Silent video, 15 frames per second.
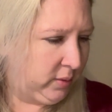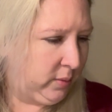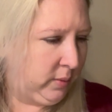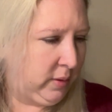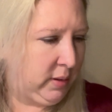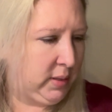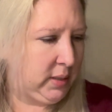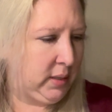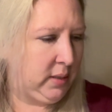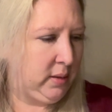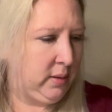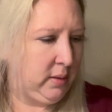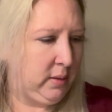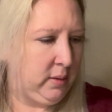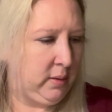Where is it?
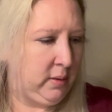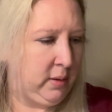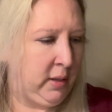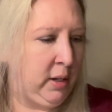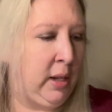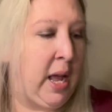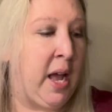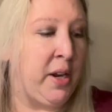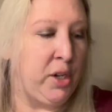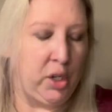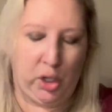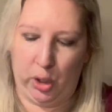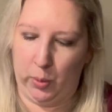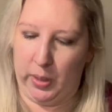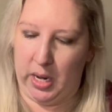A little under
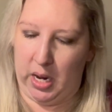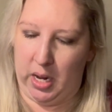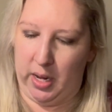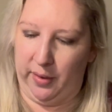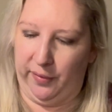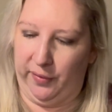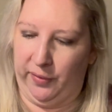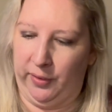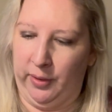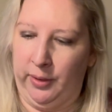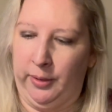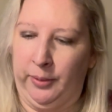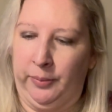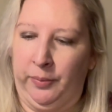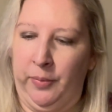2.5.
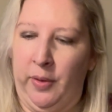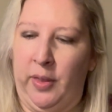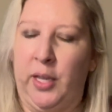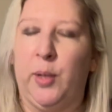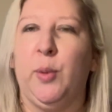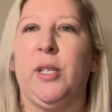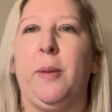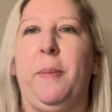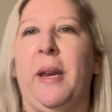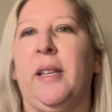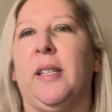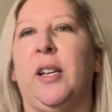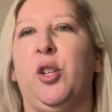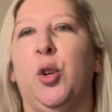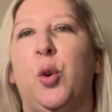This was the piece
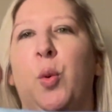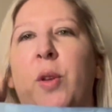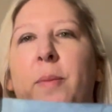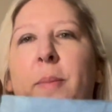I took with